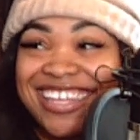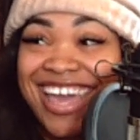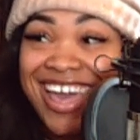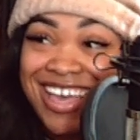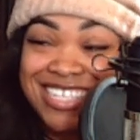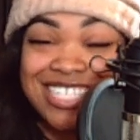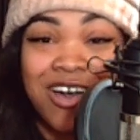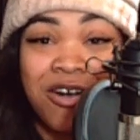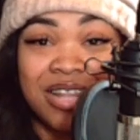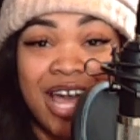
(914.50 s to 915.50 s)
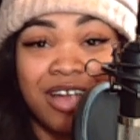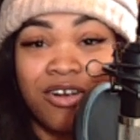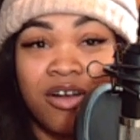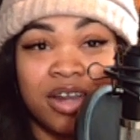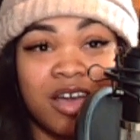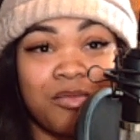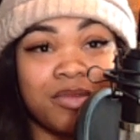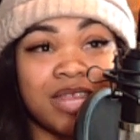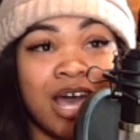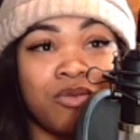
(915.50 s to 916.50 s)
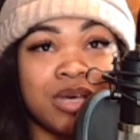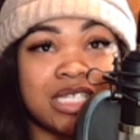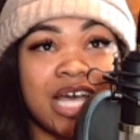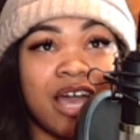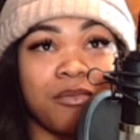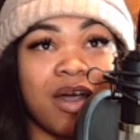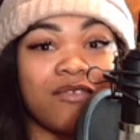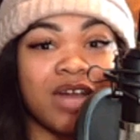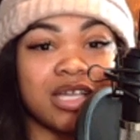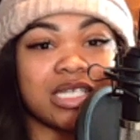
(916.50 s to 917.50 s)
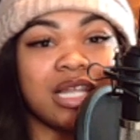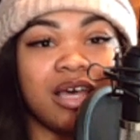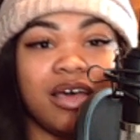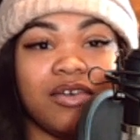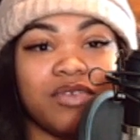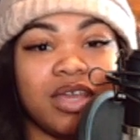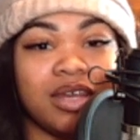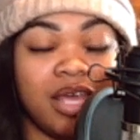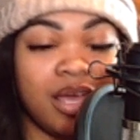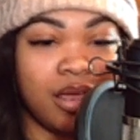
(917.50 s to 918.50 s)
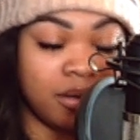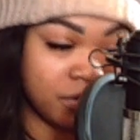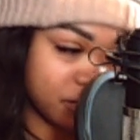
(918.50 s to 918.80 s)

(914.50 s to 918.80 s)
Yeah. So like growing up, that was like my first love, and then